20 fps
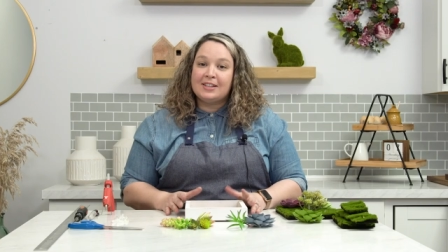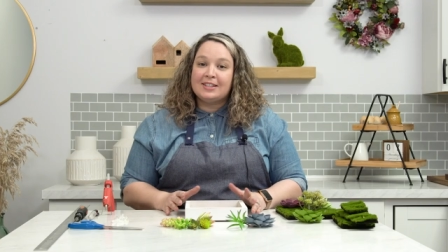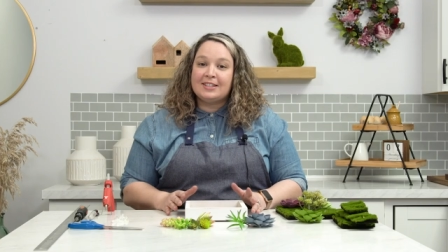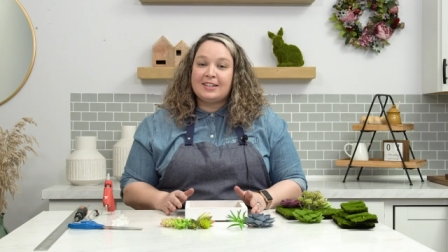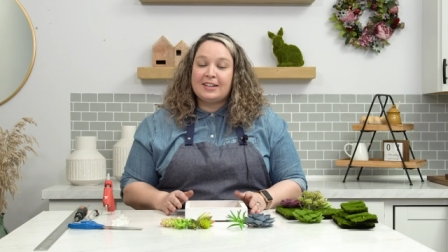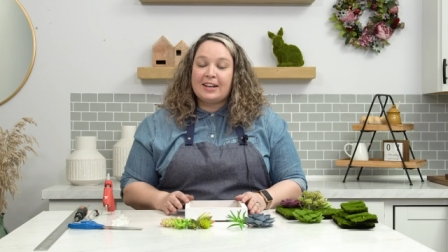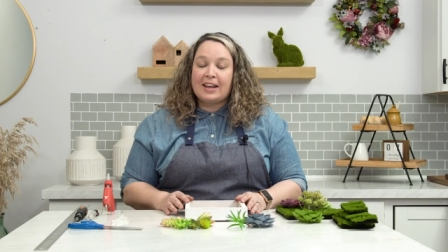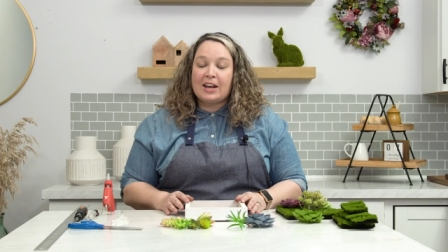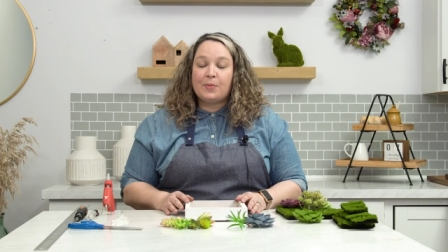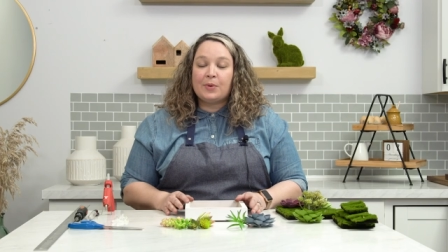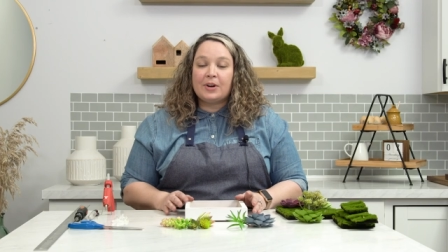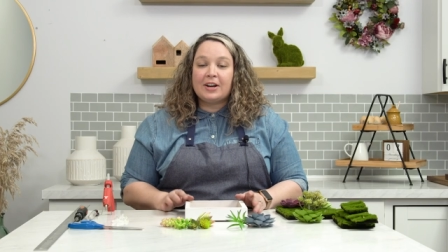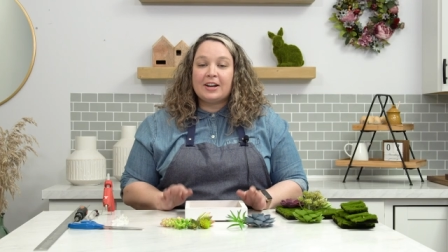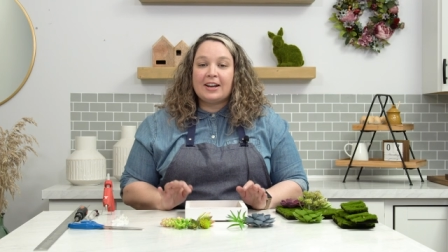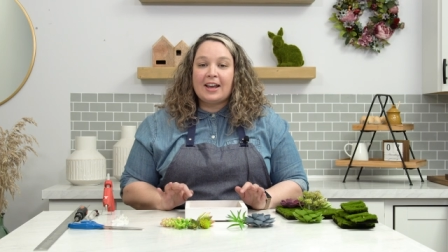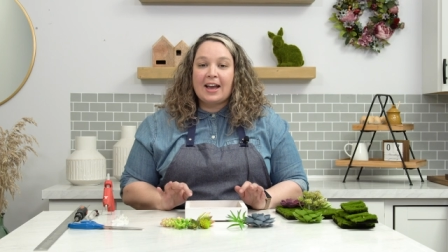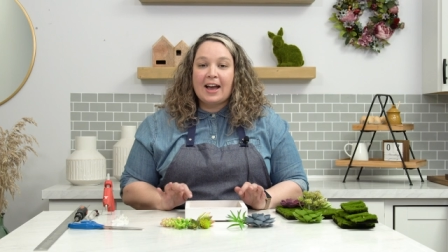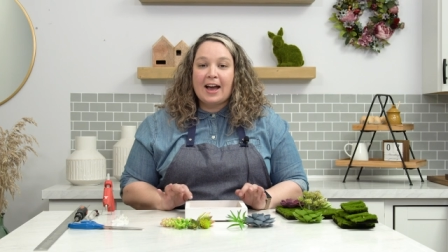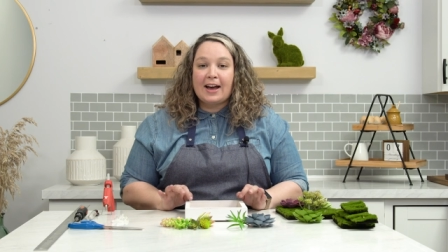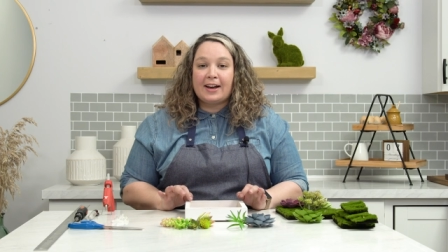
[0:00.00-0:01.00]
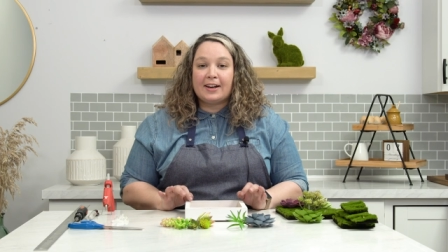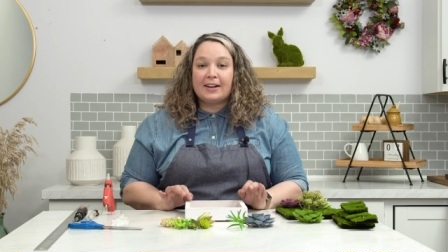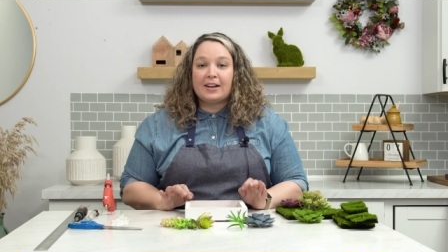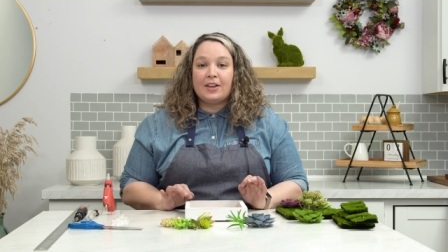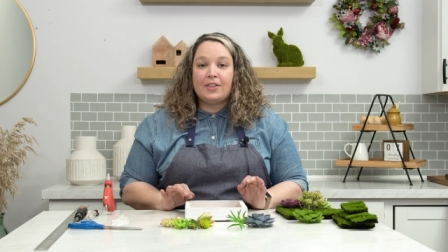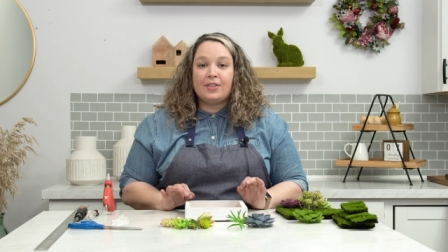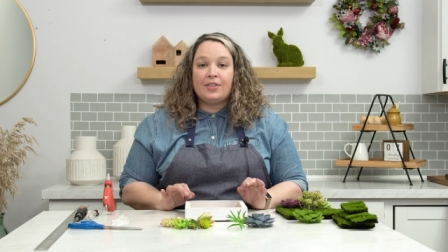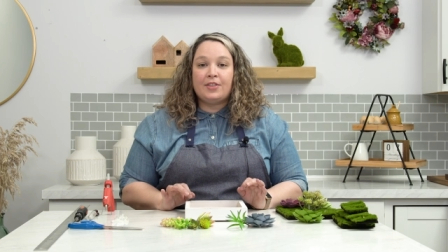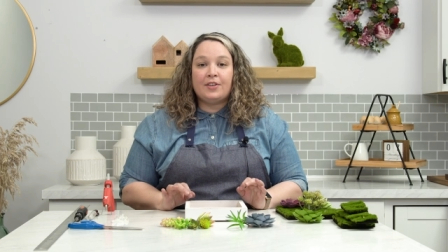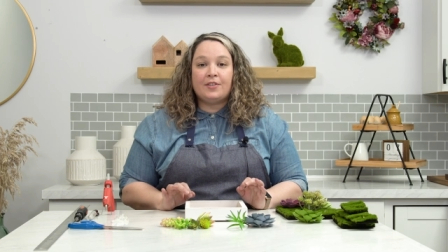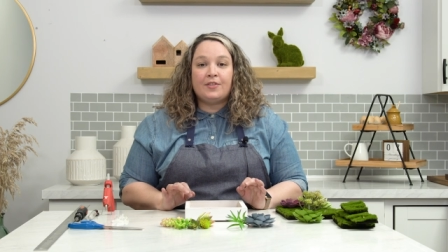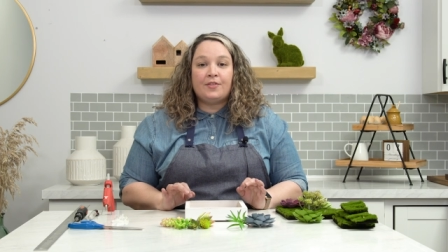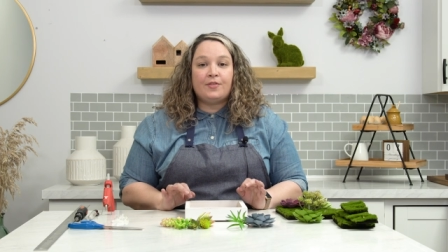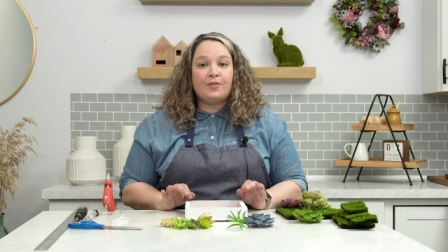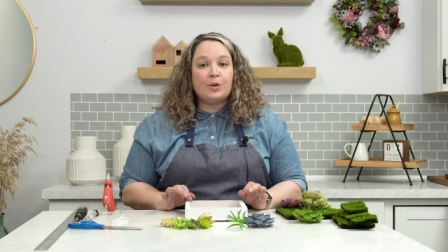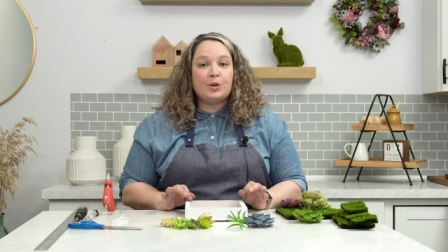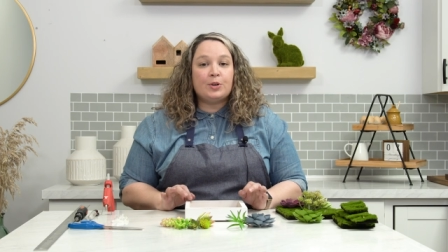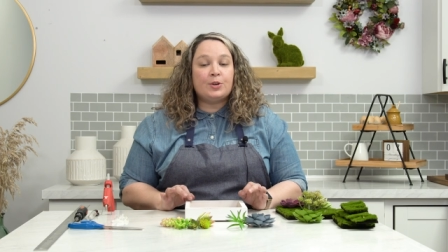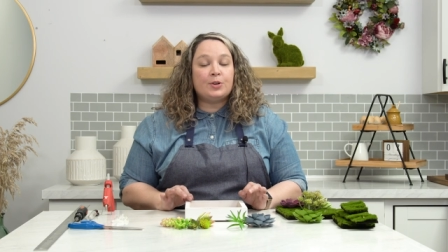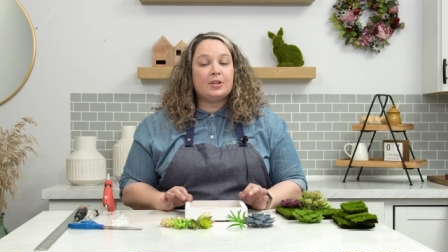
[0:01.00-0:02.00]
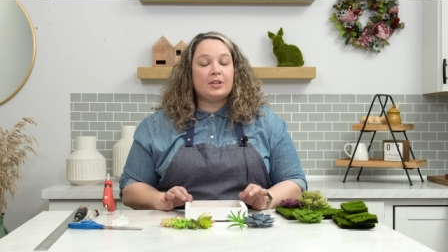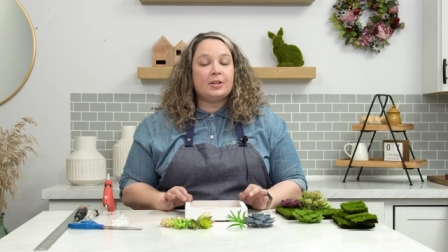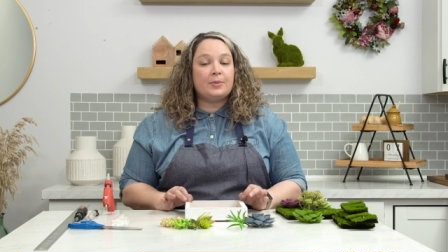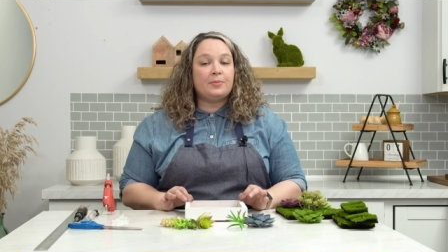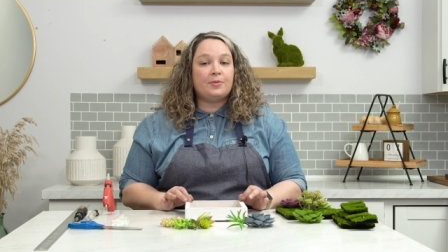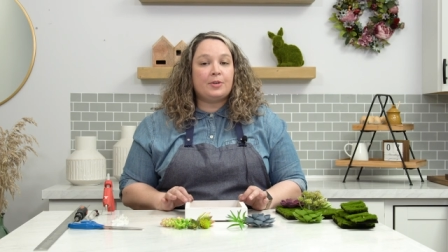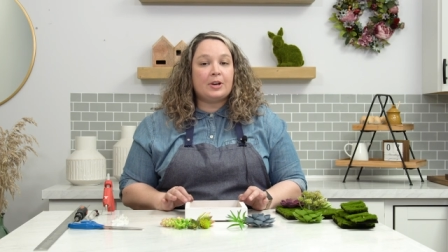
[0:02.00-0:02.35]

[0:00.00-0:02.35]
Today we're gonna hack the photo clip